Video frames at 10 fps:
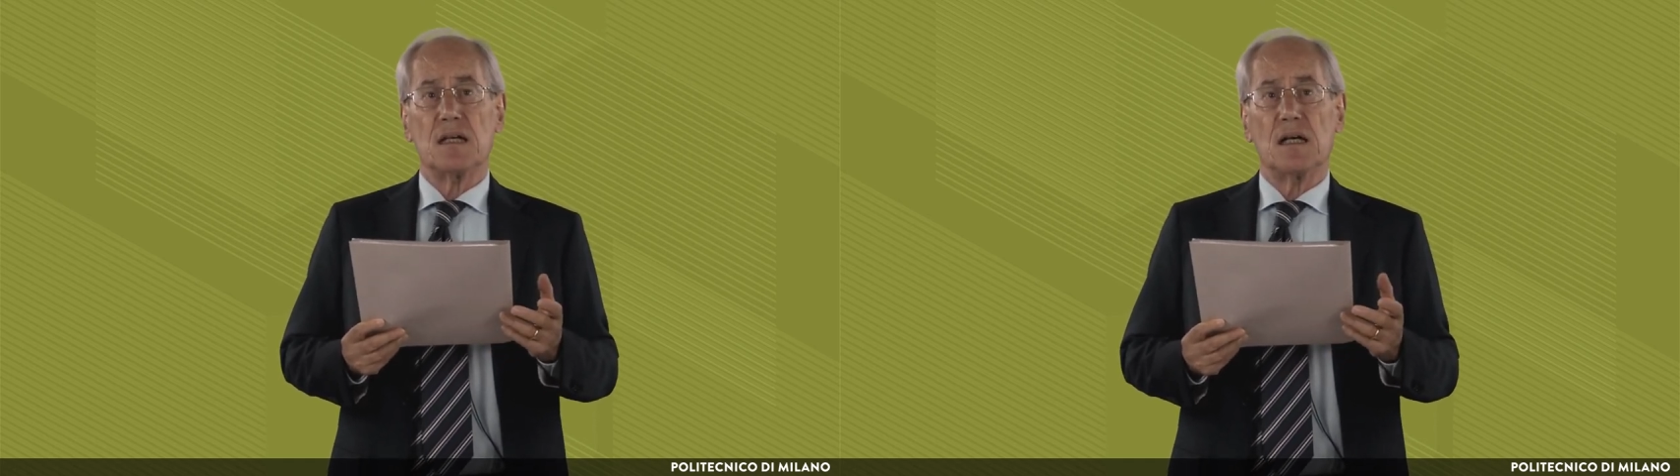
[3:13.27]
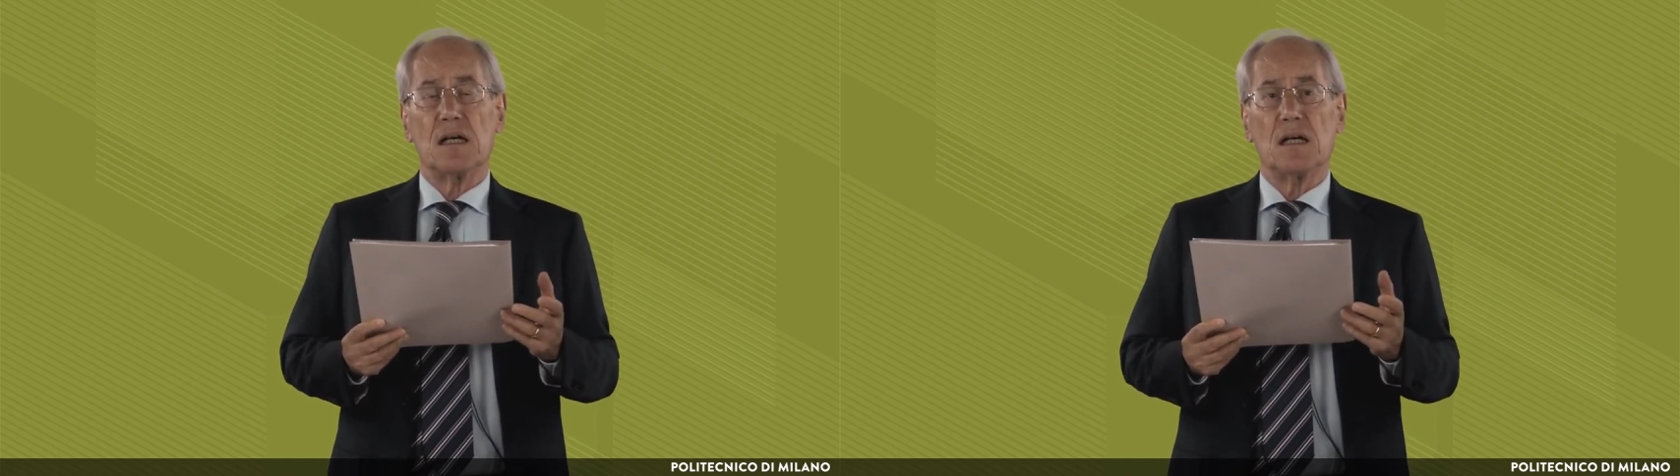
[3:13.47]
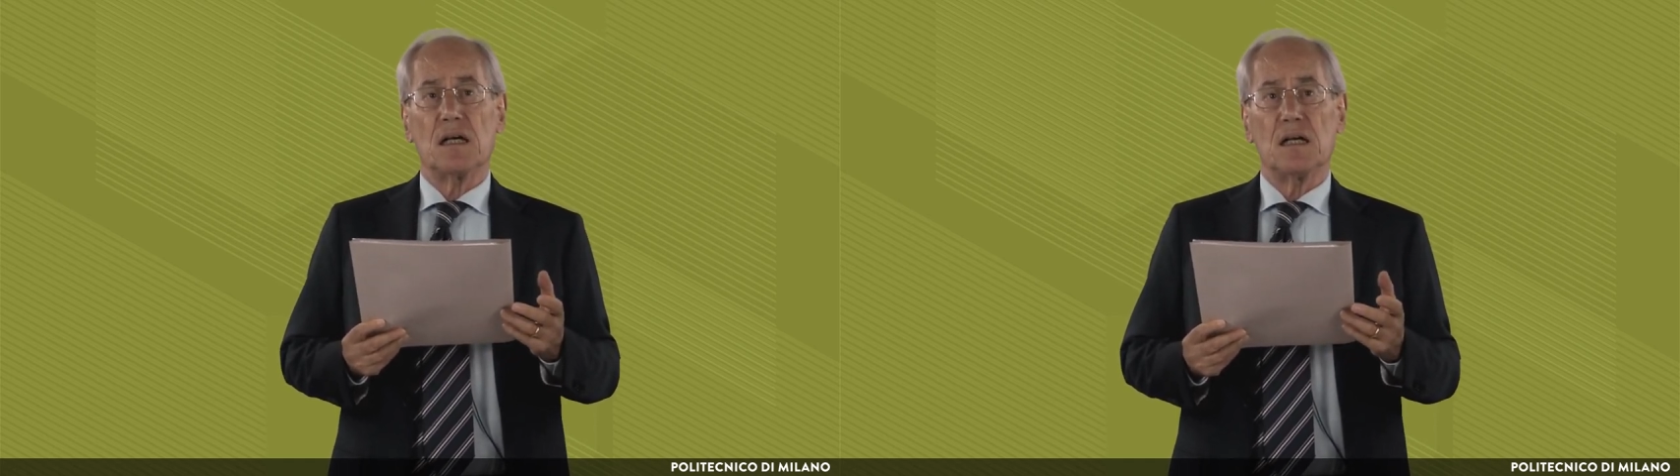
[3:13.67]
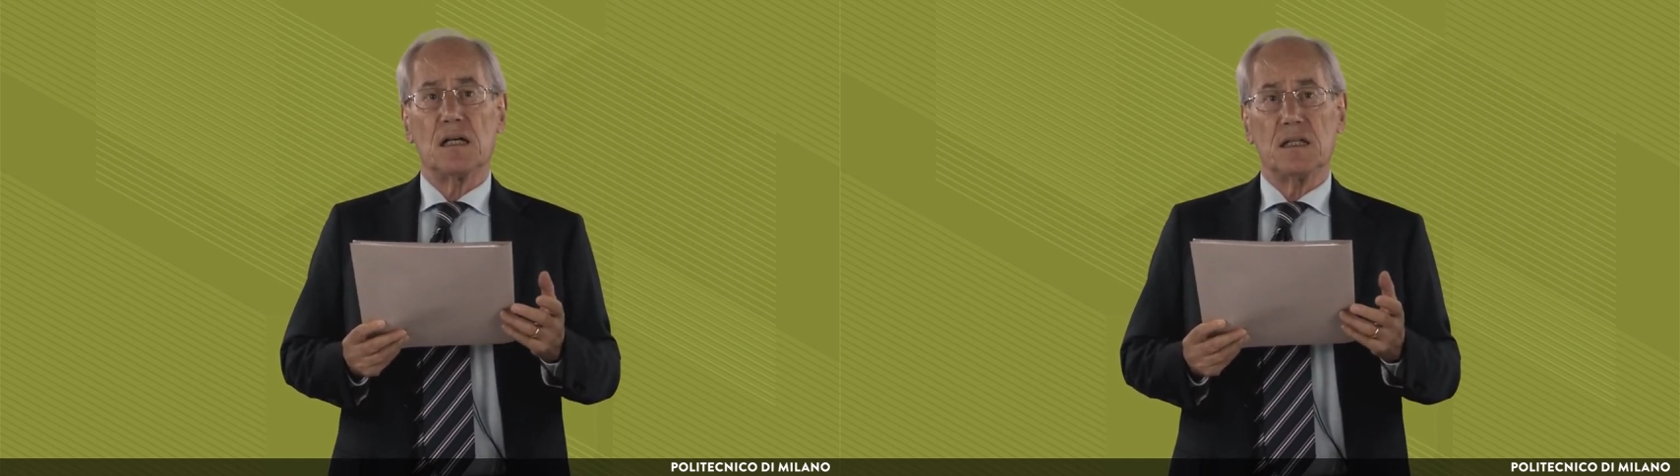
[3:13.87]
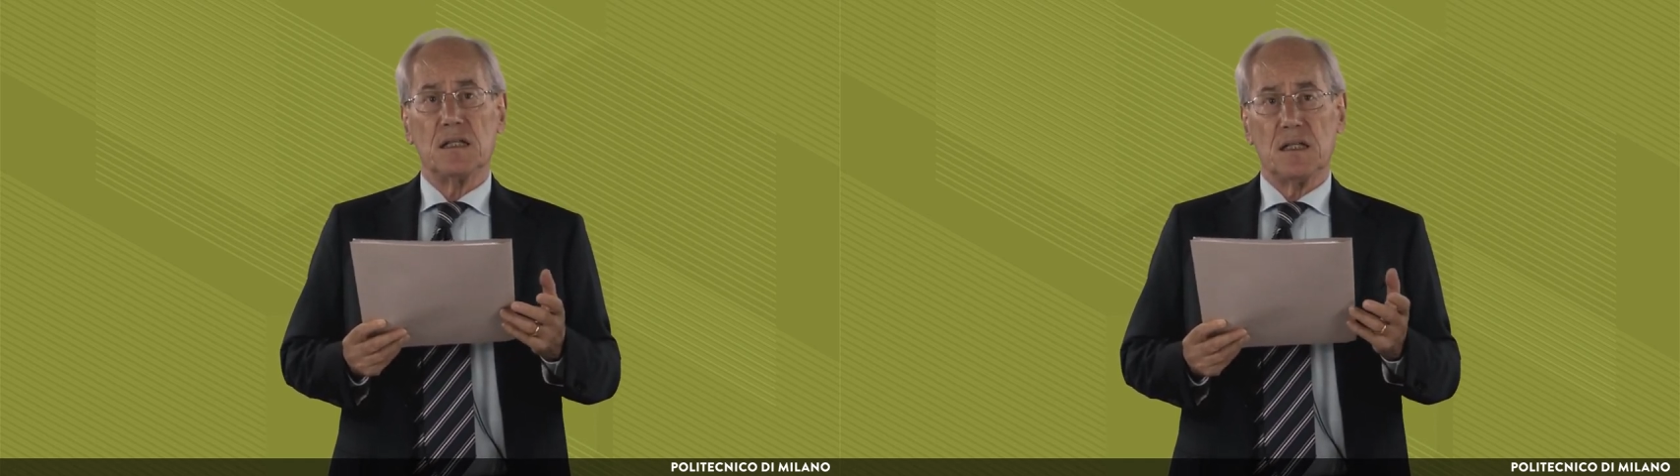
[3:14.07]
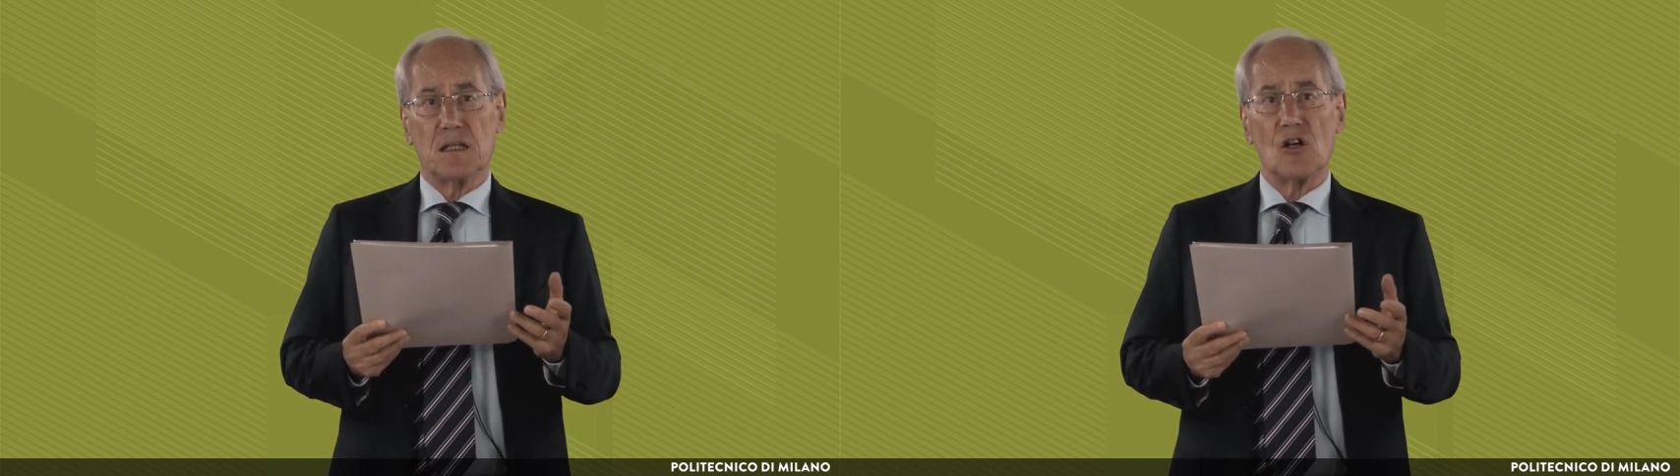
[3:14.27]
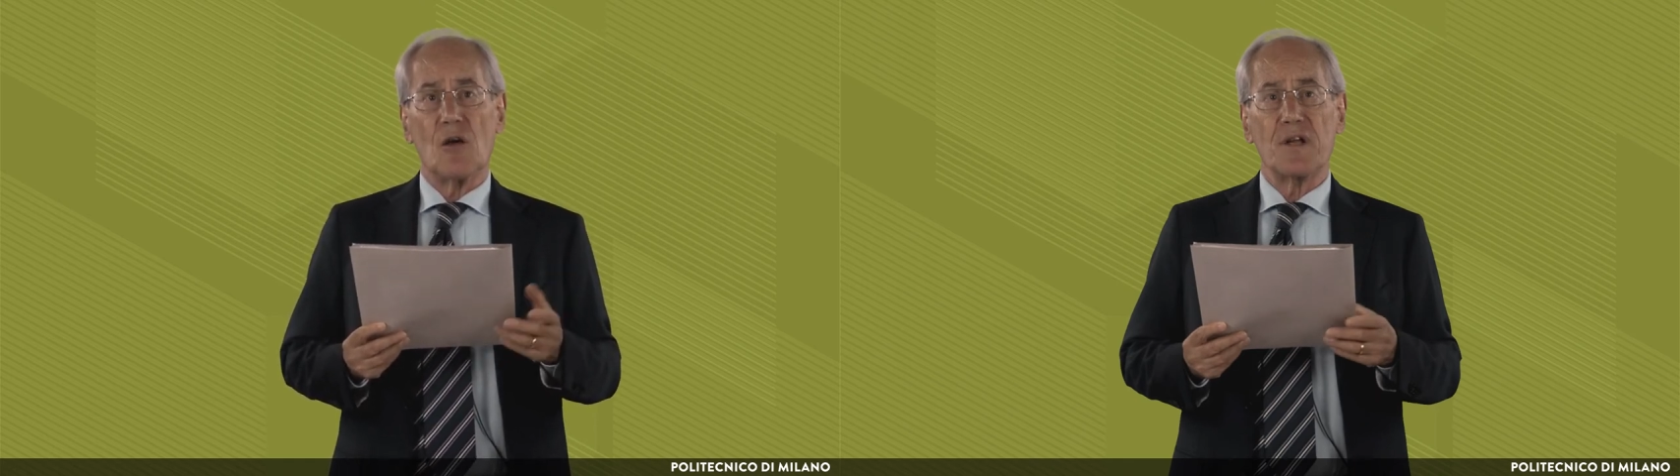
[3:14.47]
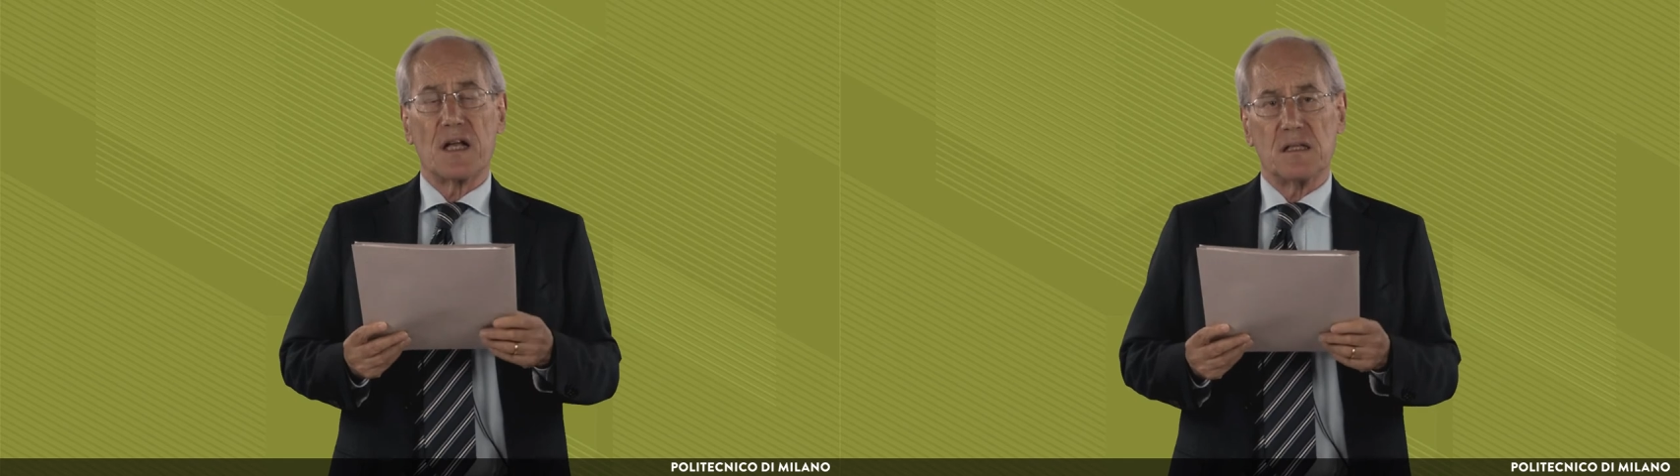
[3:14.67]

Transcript: uh the economic